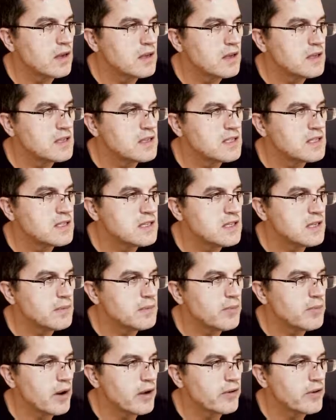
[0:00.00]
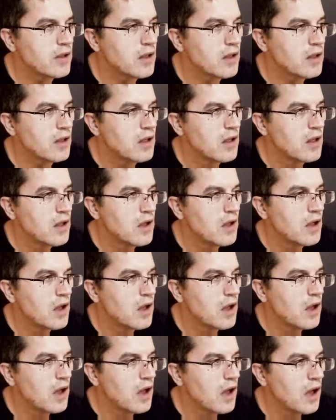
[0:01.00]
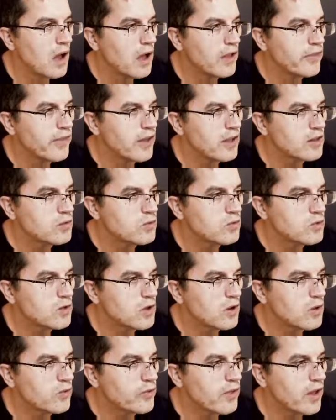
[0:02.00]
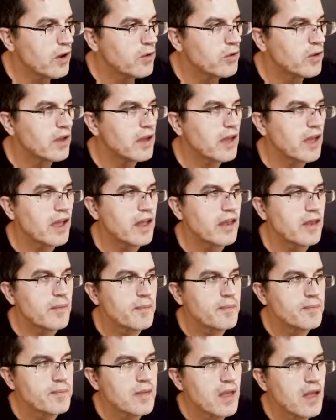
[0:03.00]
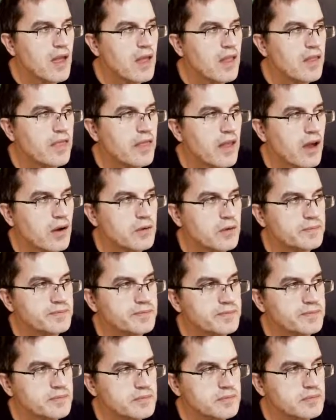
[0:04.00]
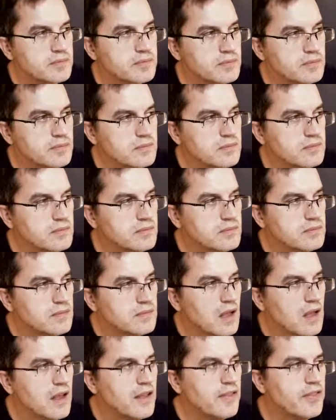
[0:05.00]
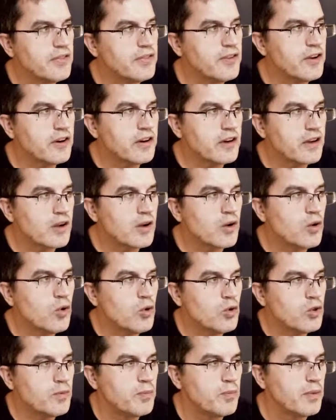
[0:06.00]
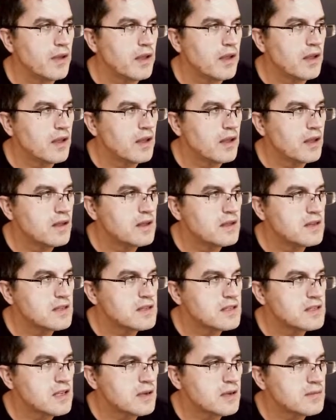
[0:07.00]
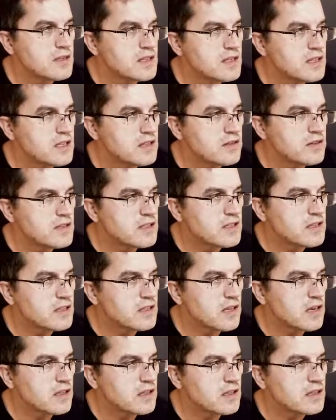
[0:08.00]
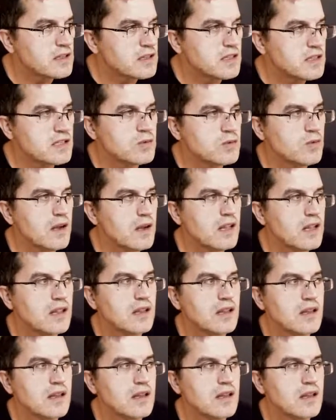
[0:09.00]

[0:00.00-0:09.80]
C parallel, and that would go down again. Now there could be some series inductance as well,